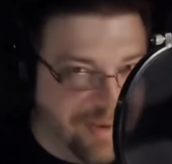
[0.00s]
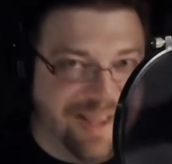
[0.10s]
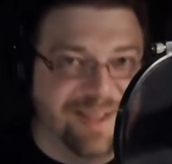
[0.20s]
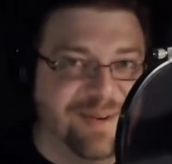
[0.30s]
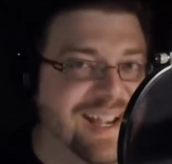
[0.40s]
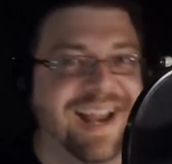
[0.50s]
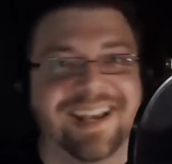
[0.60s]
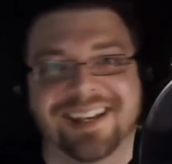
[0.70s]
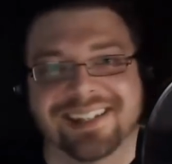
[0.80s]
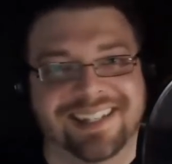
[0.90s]
"By the way, I
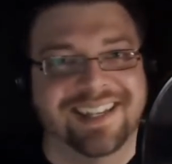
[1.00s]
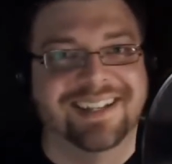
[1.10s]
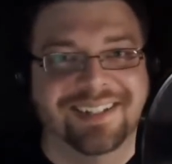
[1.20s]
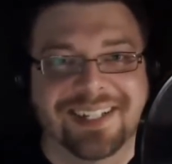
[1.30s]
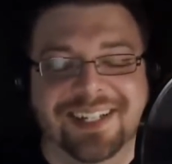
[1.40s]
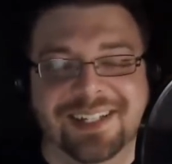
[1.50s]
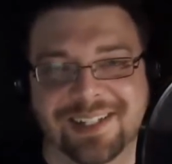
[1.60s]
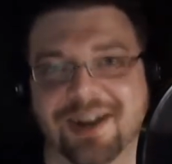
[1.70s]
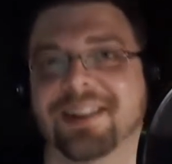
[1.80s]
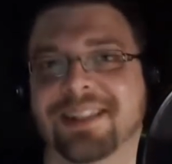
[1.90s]
didn't tell
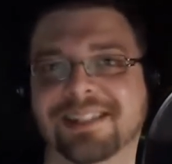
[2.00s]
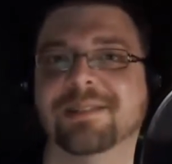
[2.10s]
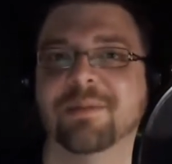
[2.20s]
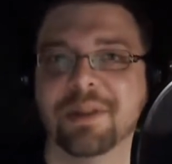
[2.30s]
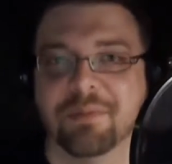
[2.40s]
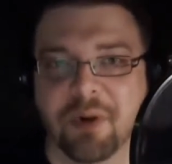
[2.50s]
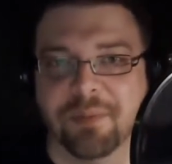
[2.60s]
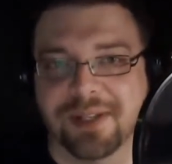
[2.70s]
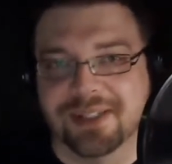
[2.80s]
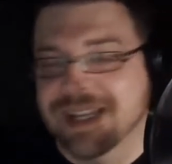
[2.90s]
Don this is where the
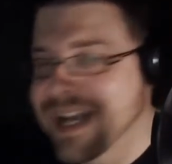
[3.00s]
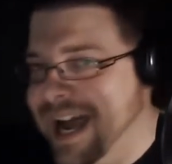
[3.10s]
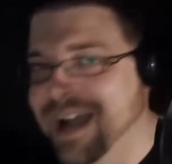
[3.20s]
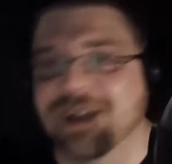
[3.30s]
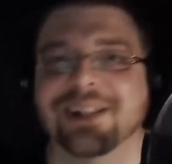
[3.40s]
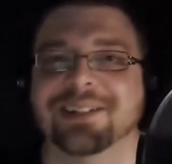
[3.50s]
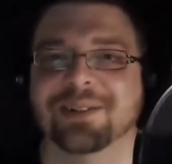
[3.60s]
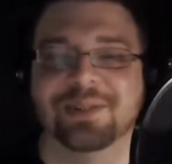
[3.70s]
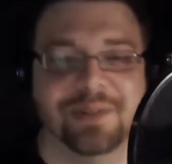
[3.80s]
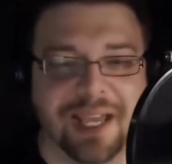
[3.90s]
rope is. I only
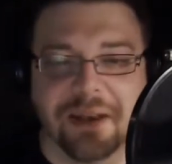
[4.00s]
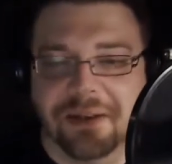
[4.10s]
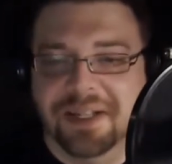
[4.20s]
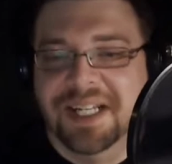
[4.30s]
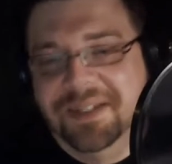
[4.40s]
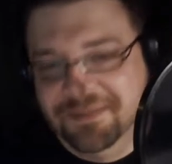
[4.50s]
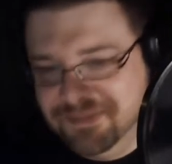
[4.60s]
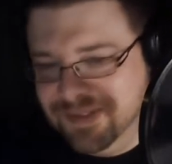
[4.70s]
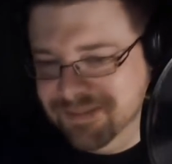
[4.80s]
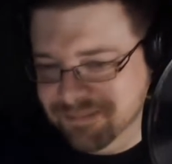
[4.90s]
told you that."
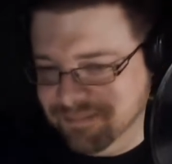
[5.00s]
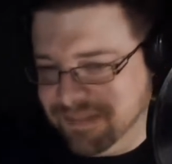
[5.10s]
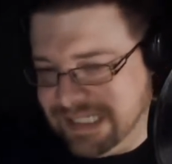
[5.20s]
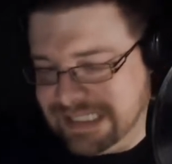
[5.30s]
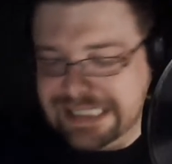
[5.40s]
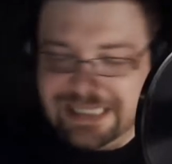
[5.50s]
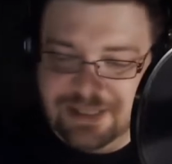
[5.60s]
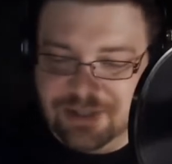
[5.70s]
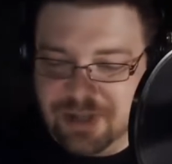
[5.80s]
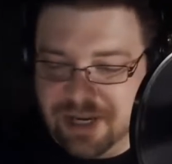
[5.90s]
And he's like, "You're
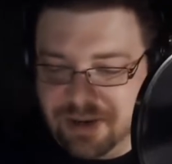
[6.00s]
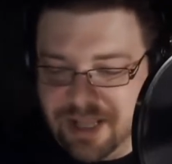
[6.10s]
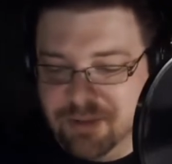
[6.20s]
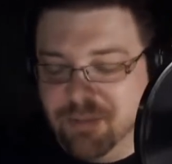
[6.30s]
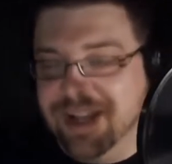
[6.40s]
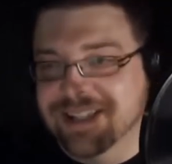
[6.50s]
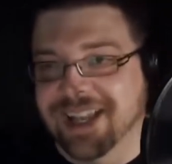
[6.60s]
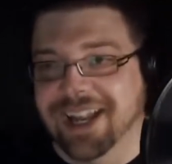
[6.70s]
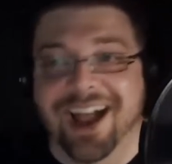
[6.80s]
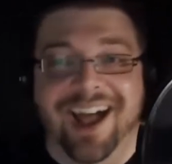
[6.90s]
the traitor." And then Ray's
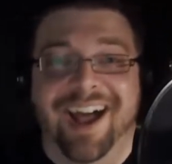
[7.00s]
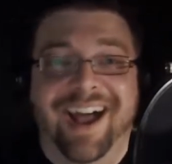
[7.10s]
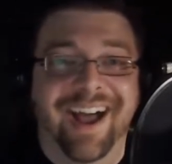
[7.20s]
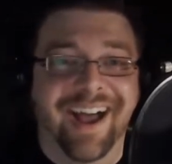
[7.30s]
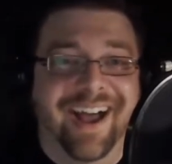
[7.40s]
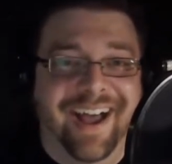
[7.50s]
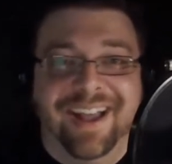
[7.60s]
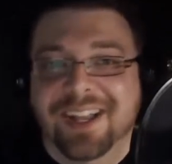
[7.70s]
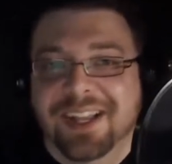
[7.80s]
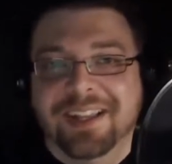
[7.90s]
like, "Ha ha ha! ha.
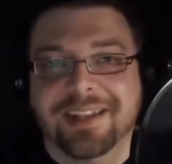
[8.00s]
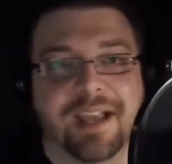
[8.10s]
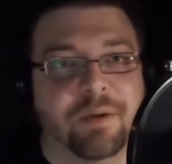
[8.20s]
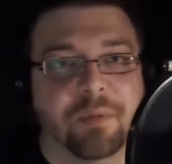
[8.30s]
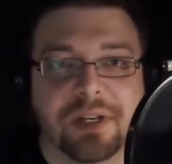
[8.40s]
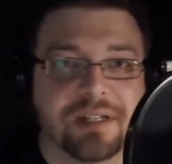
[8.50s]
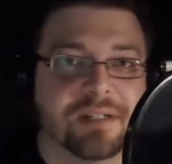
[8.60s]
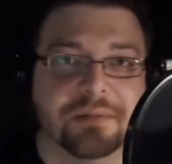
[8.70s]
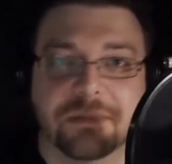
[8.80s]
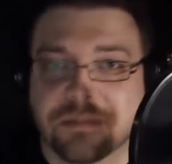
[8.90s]
Yeah, what are you gonna do?"